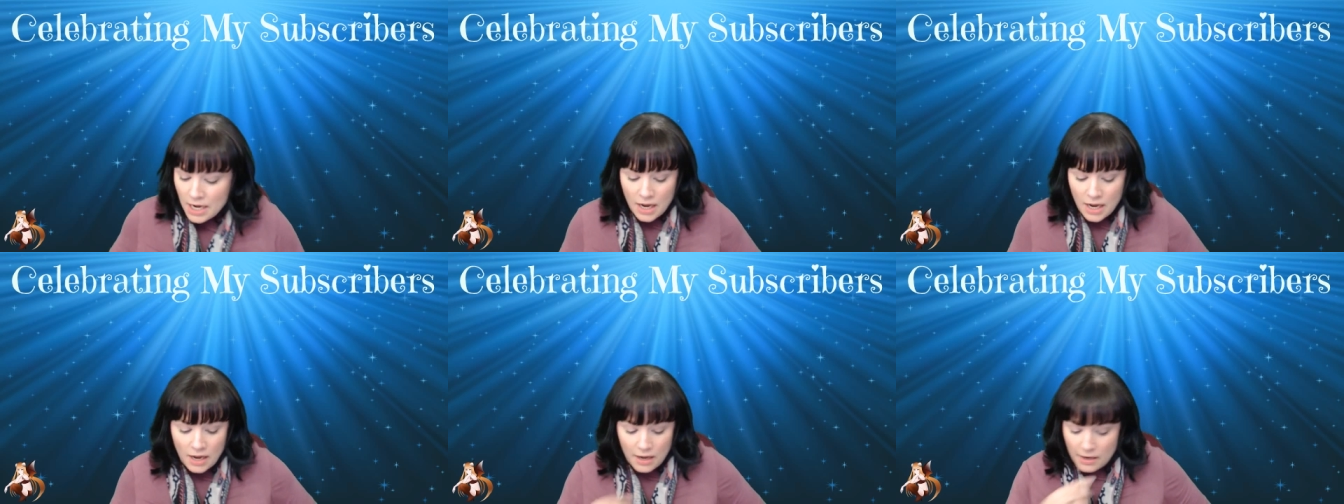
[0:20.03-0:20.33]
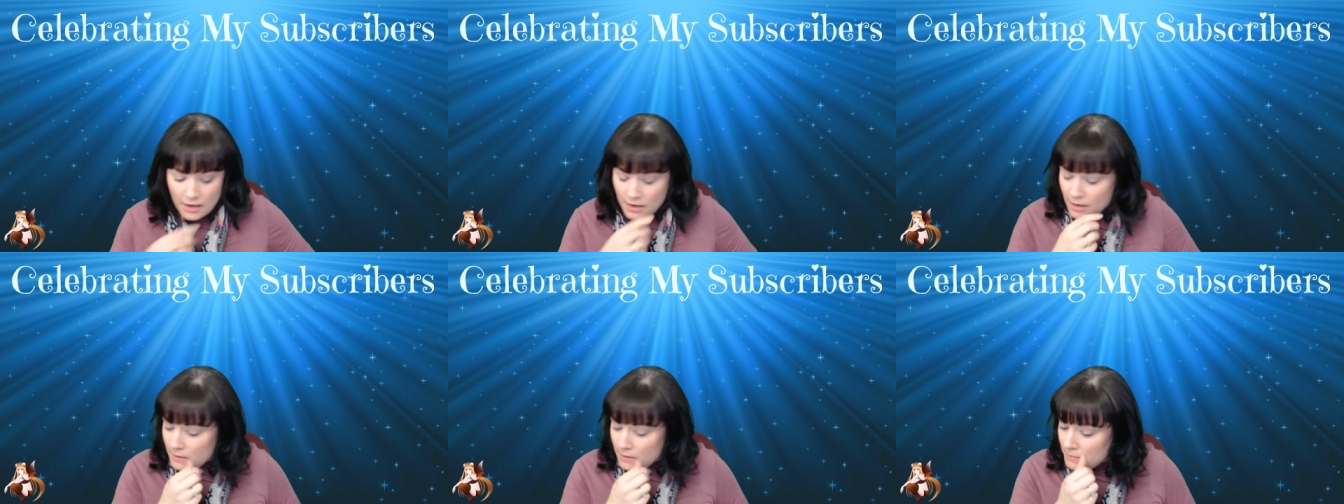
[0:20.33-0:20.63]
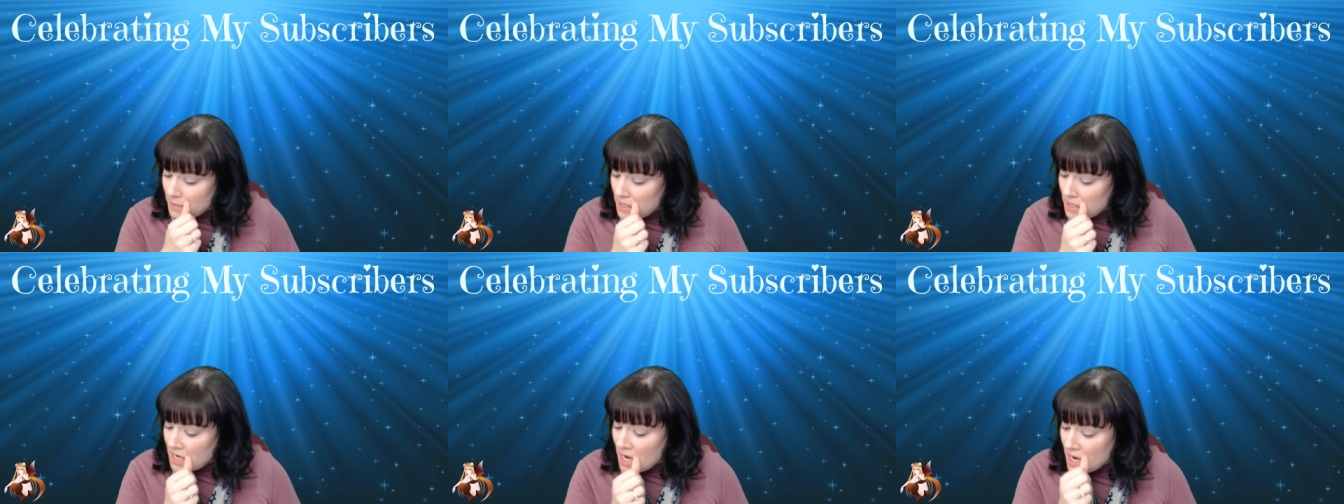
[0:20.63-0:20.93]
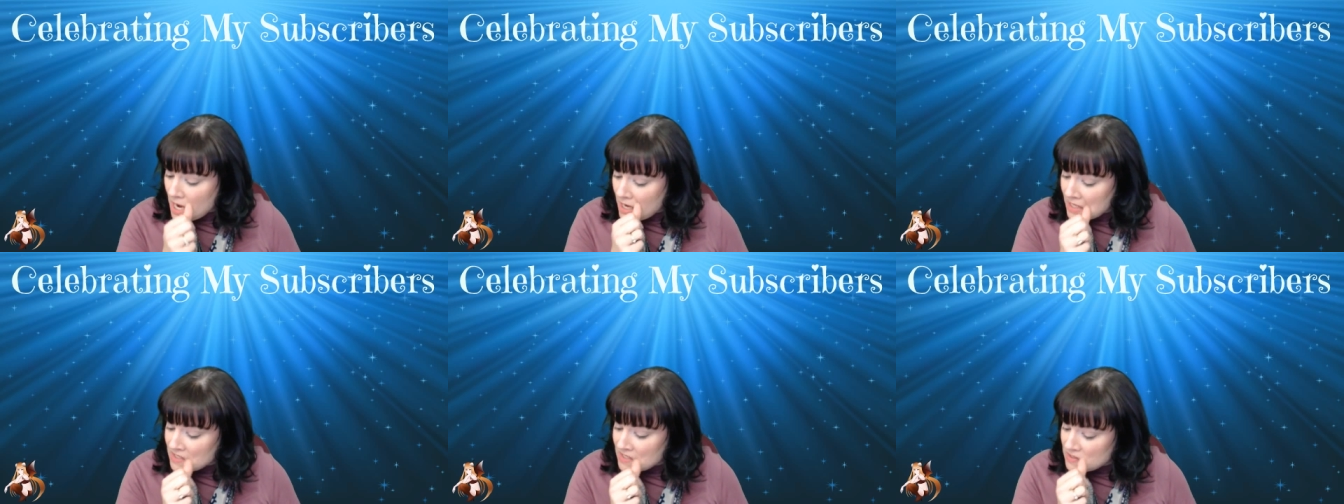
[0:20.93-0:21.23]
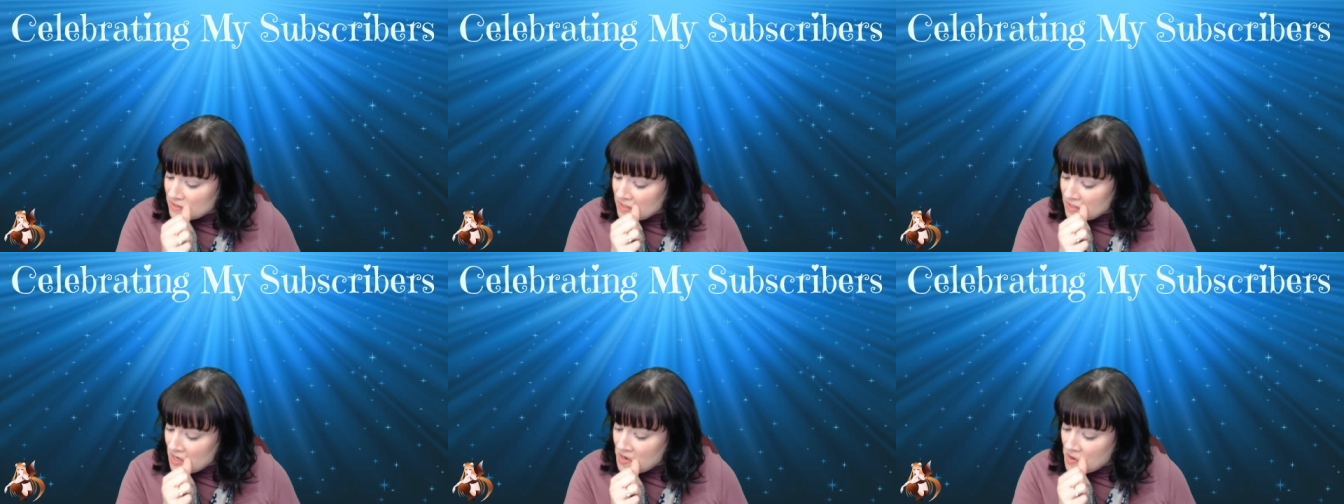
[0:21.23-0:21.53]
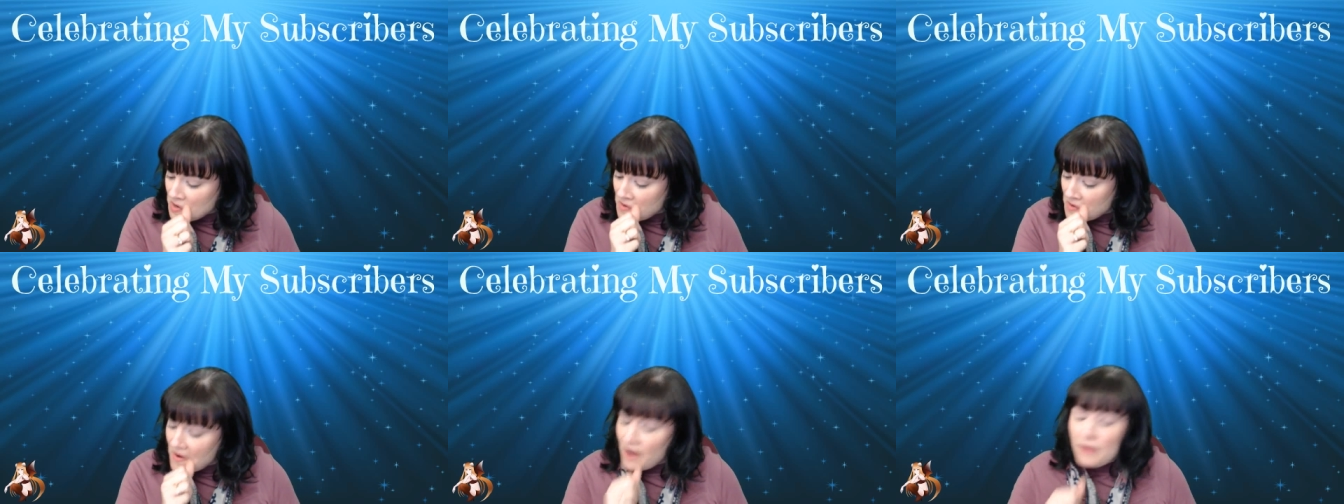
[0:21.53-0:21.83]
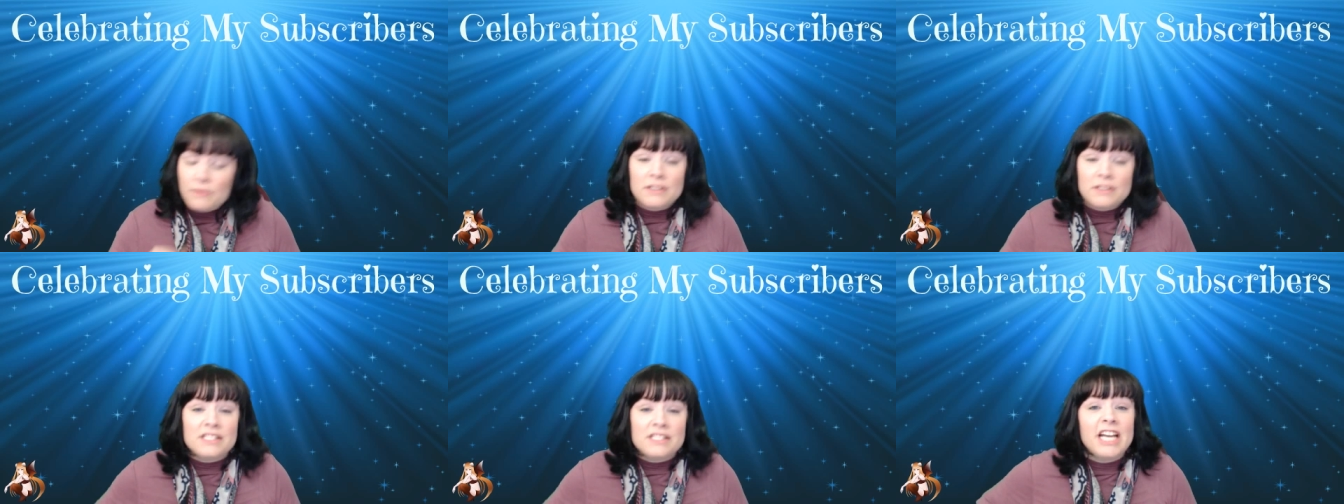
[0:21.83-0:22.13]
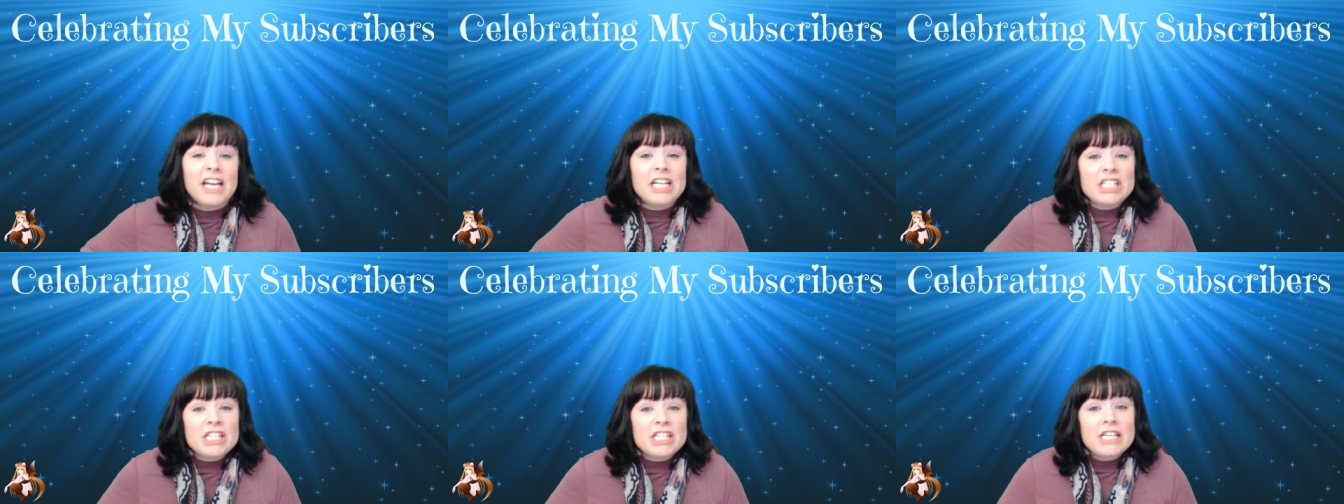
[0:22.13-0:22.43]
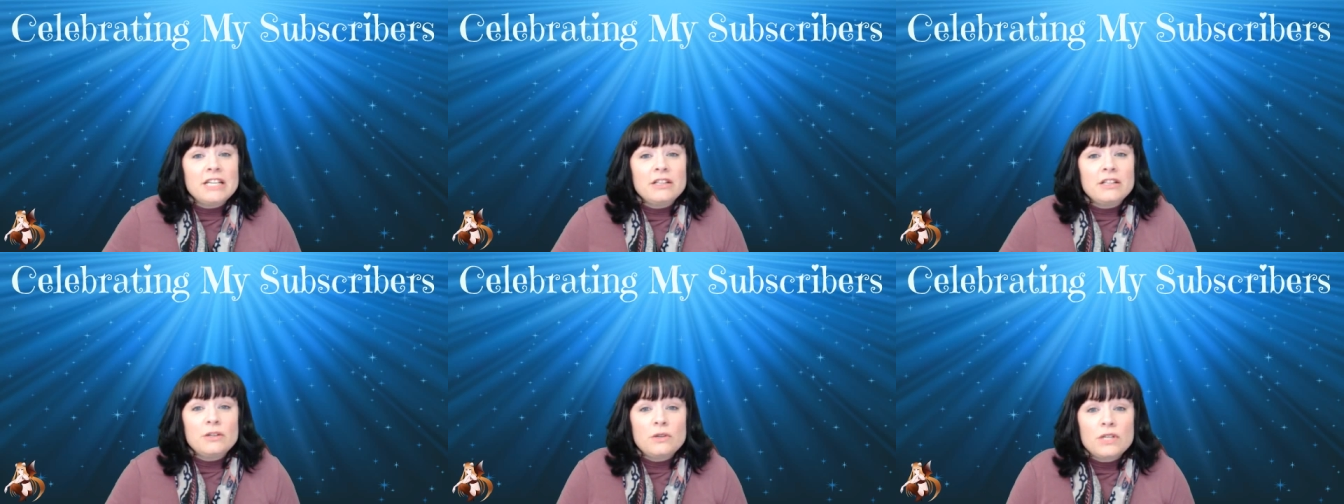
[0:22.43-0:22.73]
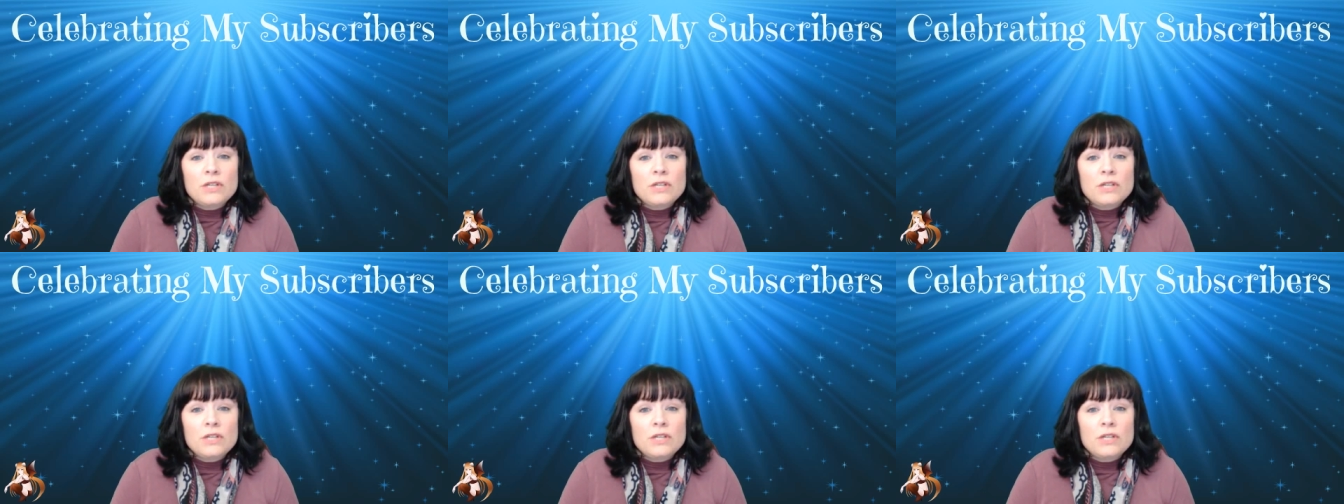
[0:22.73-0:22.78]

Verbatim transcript: Yeah, so I was actually a little